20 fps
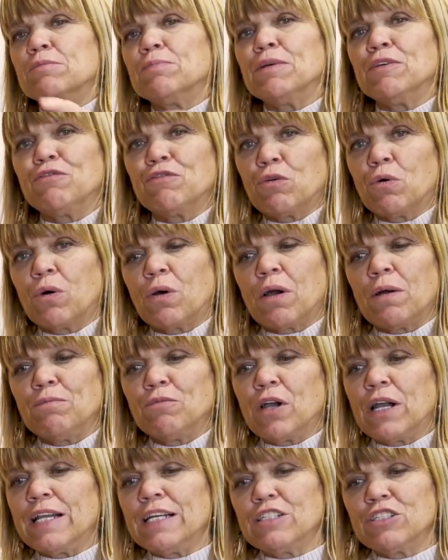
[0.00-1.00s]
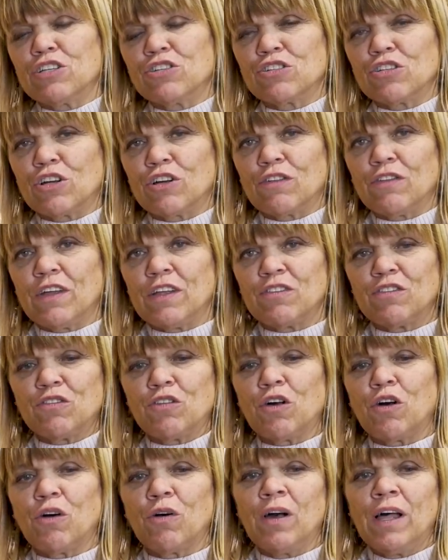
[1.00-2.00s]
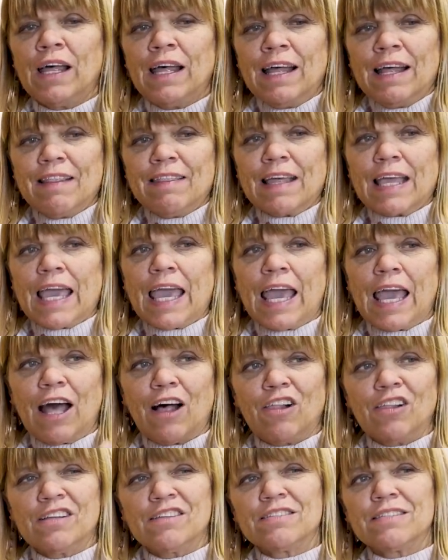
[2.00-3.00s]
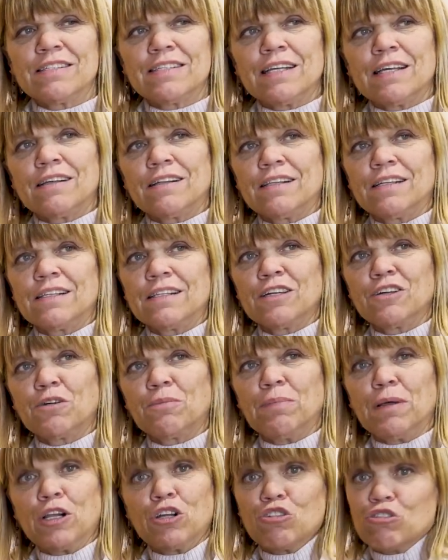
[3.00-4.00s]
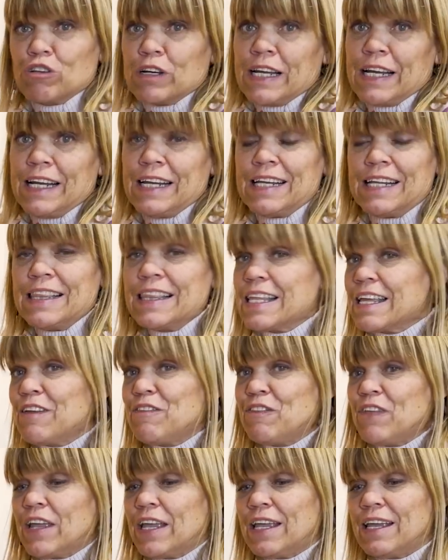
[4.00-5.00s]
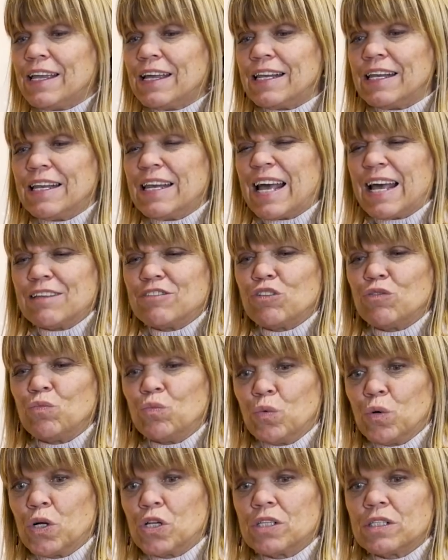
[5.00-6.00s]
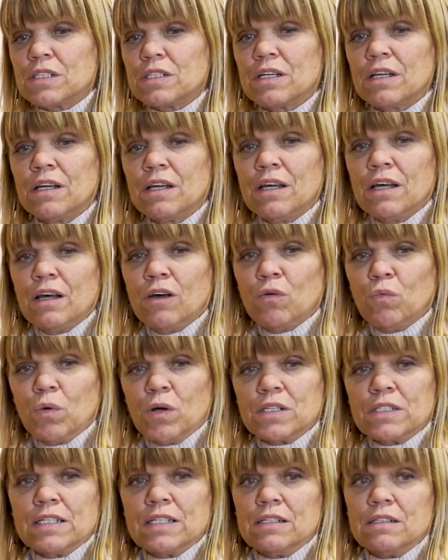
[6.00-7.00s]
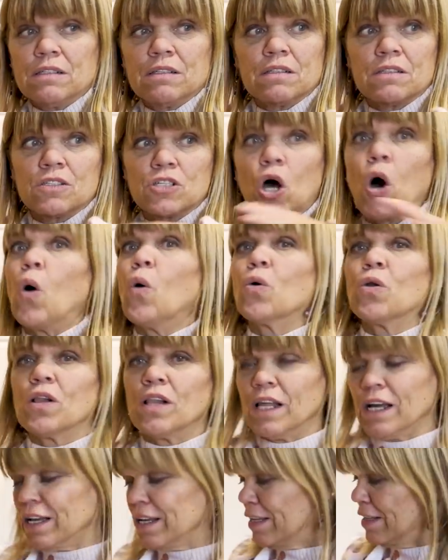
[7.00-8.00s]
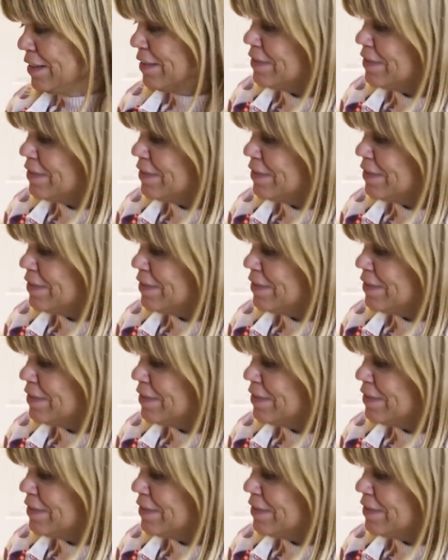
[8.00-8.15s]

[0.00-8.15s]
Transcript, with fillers: before I'm ready to serve it. So the kale is still a little bit green and leafy and it hasn't wilted totally.